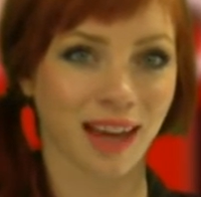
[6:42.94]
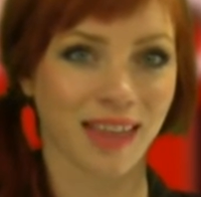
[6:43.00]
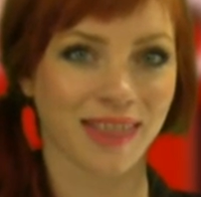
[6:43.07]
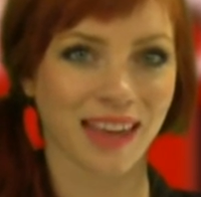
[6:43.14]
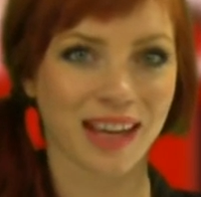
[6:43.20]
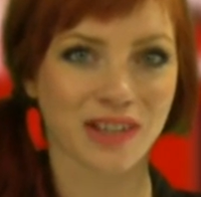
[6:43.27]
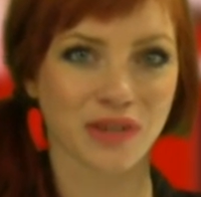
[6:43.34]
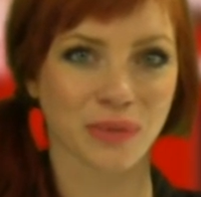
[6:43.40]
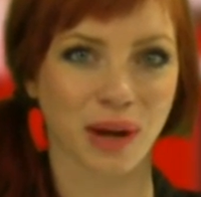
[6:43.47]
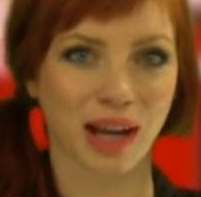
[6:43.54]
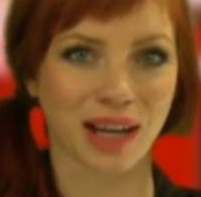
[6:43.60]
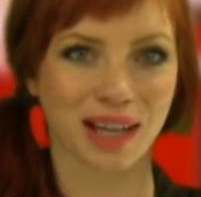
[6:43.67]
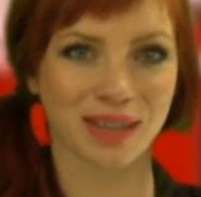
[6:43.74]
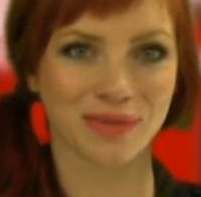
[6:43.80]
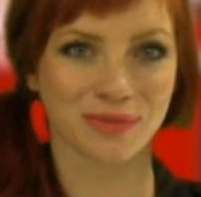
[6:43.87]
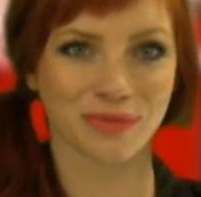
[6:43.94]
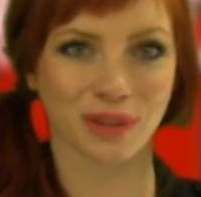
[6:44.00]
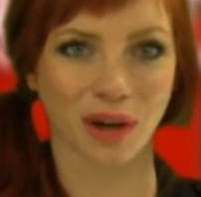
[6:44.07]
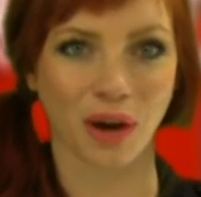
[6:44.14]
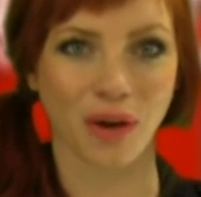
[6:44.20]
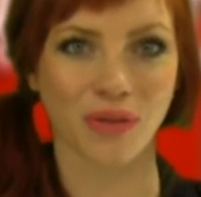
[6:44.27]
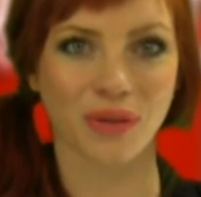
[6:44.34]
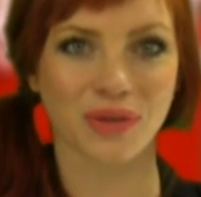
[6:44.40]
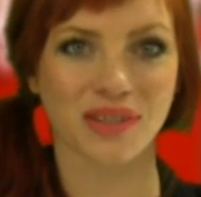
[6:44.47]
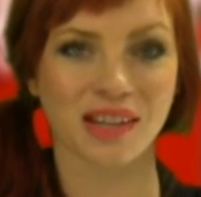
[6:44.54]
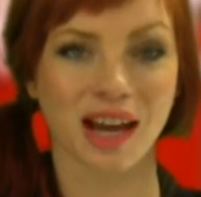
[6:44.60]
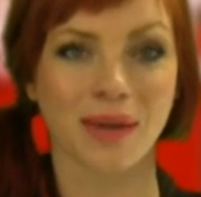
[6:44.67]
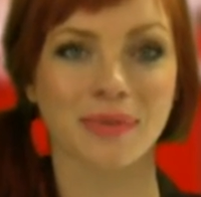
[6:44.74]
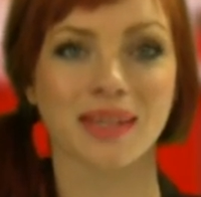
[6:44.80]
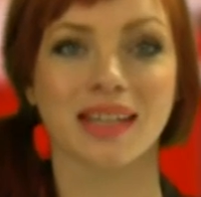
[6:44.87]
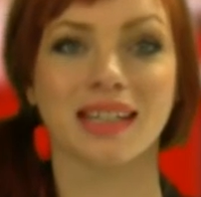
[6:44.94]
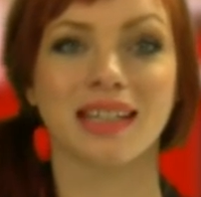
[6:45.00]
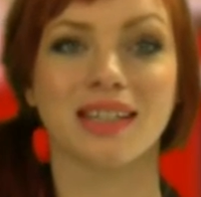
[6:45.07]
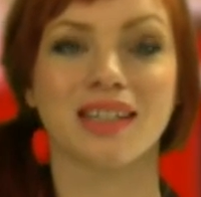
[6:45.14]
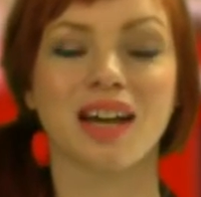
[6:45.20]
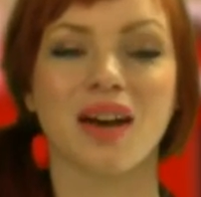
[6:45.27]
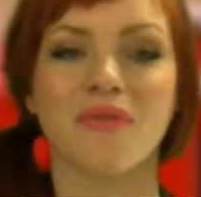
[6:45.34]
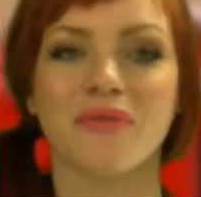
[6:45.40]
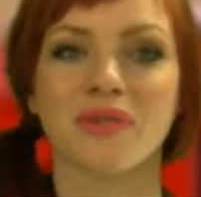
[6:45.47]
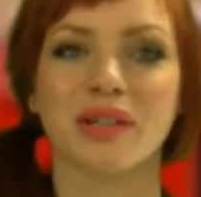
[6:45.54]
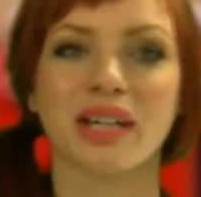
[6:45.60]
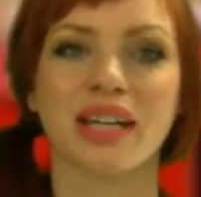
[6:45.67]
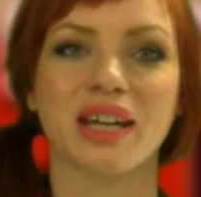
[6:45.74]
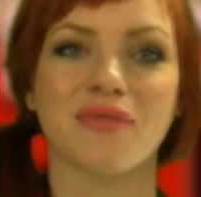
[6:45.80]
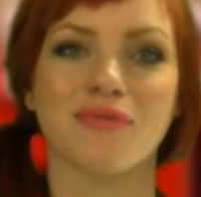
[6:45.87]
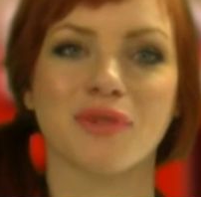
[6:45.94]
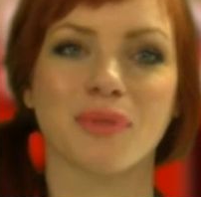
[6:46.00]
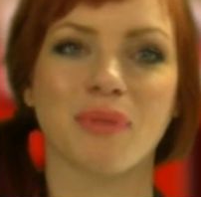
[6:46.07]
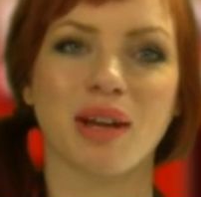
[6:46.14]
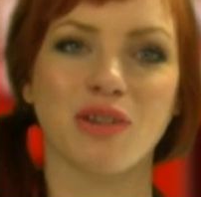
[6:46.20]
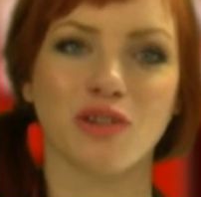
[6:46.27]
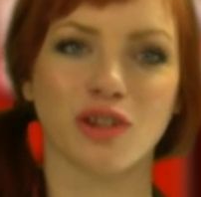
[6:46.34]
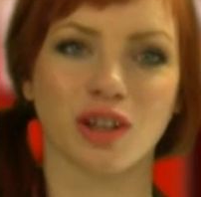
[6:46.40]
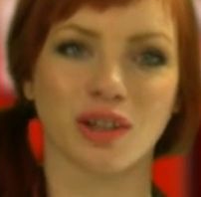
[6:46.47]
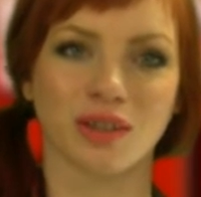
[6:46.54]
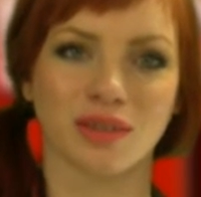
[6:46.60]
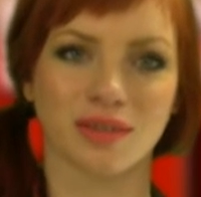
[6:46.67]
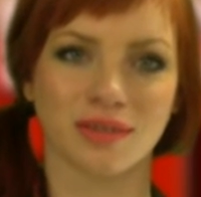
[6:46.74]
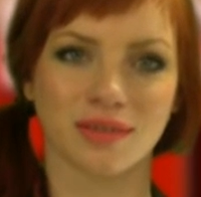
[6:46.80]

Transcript: Thanks, Reddit, for all those times I need comforting information.